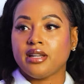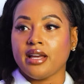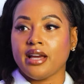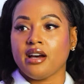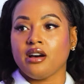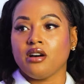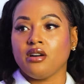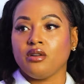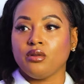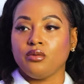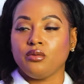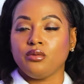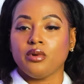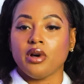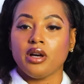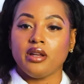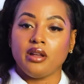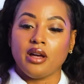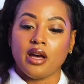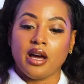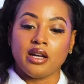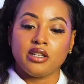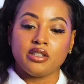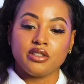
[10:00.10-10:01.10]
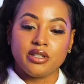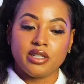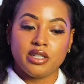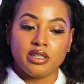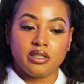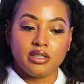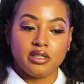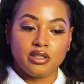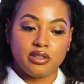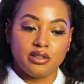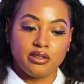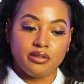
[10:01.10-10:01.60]
now I
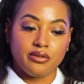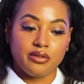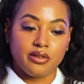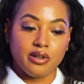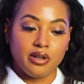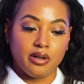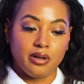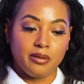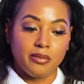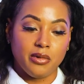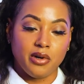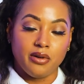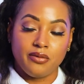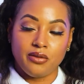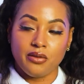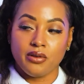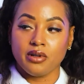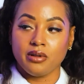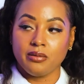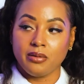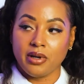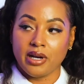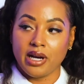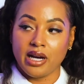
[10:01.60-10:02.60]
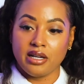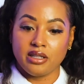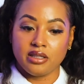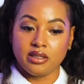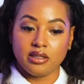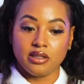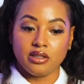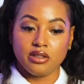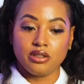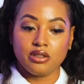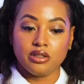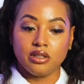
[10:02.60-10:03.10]
transitioned from affordable
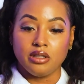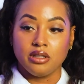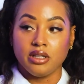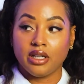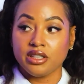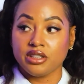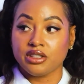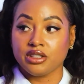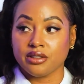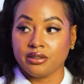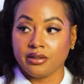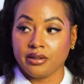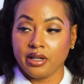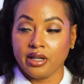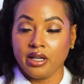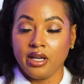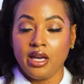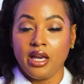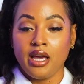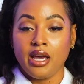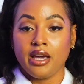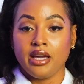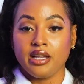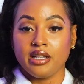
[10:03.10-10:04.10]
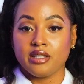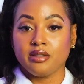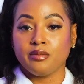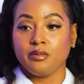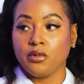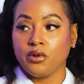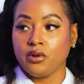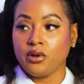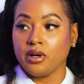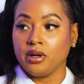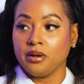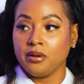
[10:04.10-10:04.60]
housing to luxury, and it's
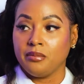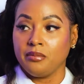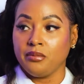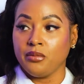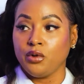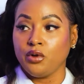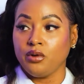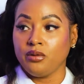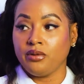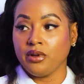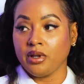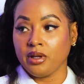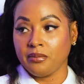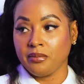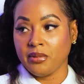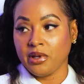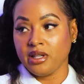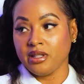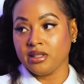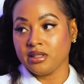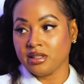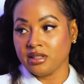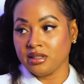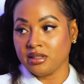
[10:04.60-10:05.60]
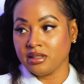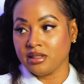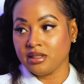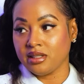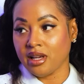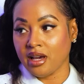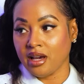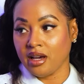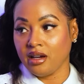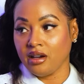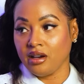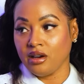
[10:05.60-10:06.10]
more moving pieces
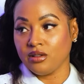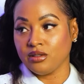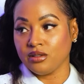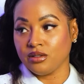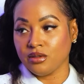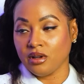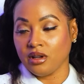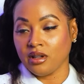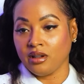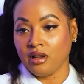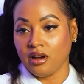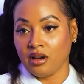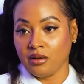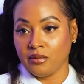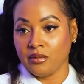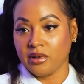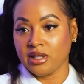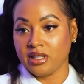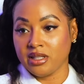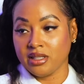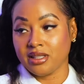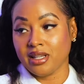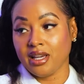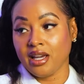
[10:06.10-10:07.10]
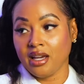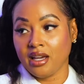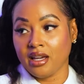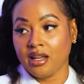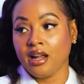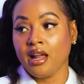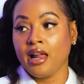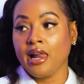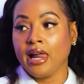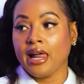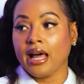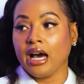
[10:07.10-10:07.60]
that goes along with this. And
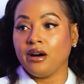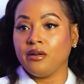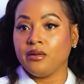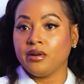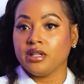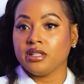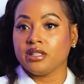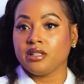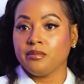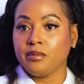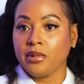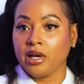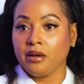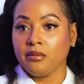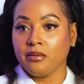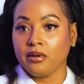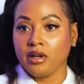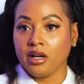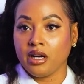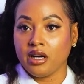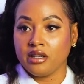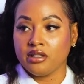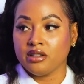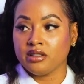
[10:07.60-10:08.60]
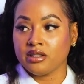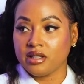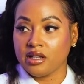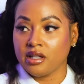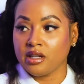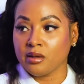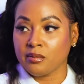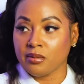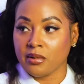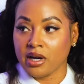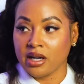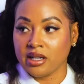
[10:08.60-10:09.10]
I wanted to be able to
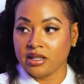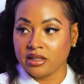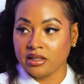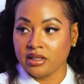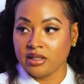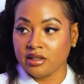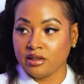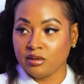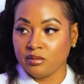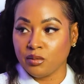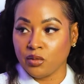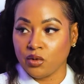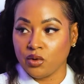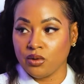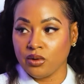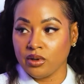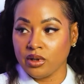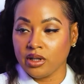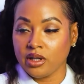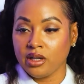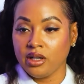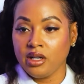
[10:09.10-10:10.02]
understand the process more